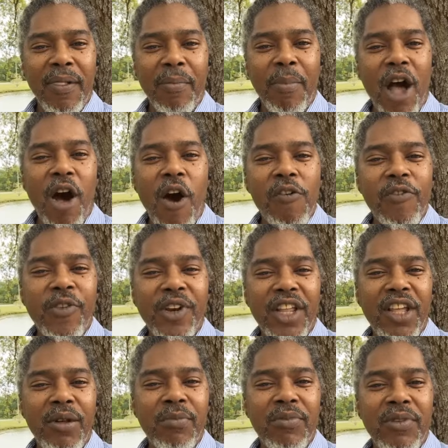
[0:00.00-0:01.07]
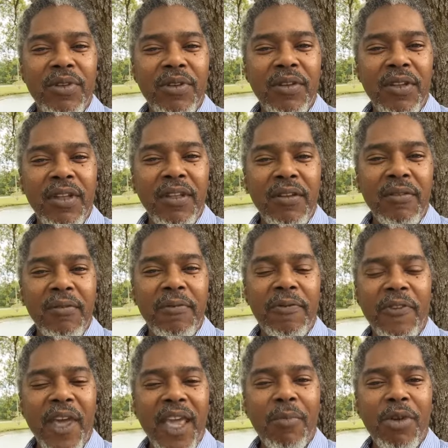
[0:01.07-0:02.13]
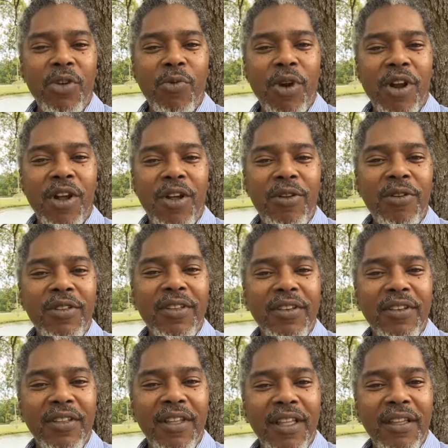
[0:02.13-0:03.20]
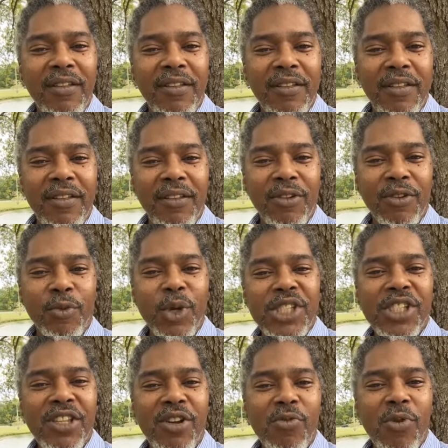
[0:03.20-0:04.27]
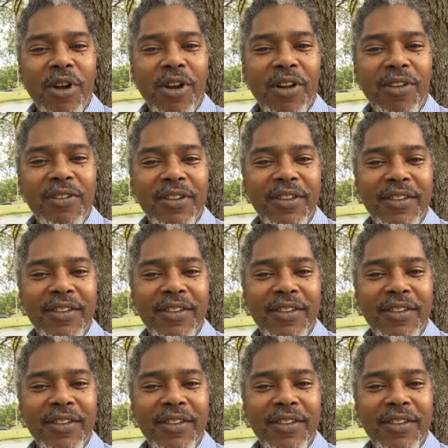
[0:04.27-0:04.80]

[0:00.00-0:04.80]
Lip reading: by offering him fame in the world, riches of the world?